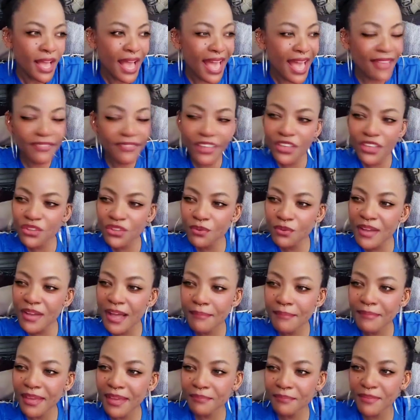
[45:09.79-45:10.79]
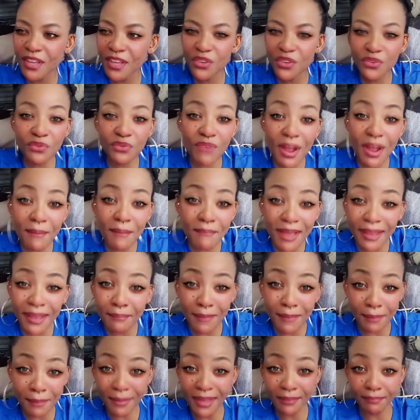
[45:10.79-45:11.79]
and then you come at me and you grab my,
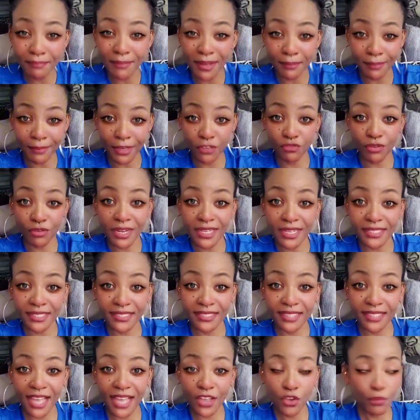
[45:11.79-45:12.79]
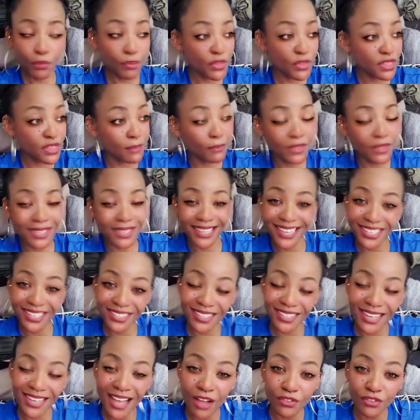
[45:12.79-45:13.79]
my, my, my, my drinks and you put them on the
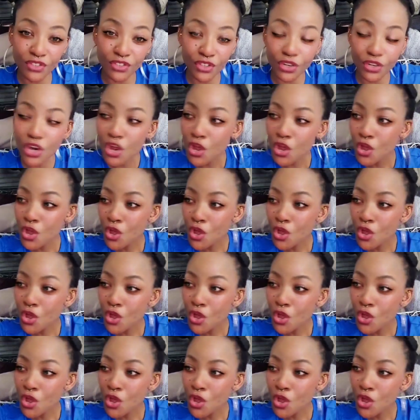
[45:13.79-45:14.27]
kitchen counter,